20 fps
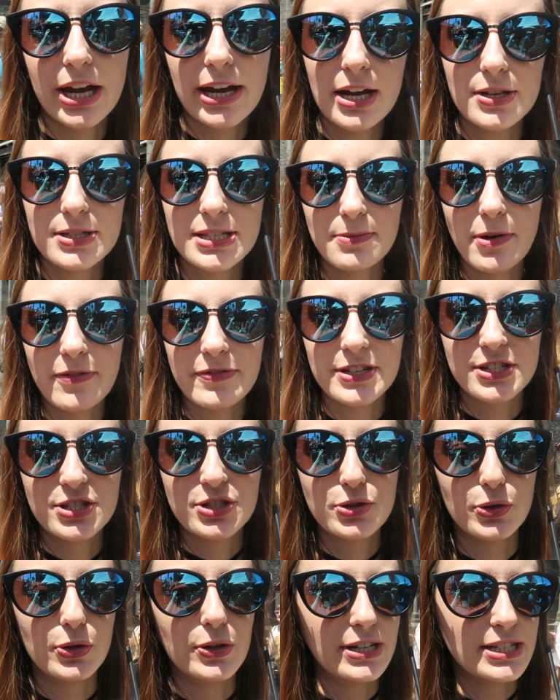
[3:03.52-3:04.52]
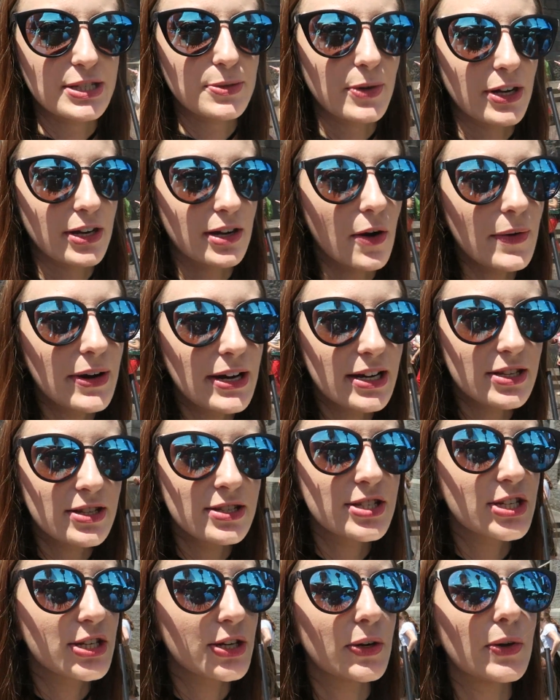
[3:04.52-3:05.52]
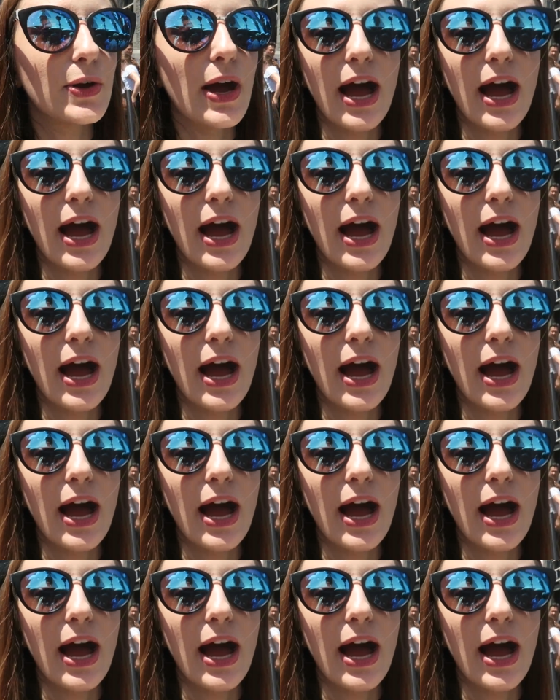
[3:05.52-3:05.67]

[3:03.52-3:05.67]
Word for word: check out some of the stores. We're going into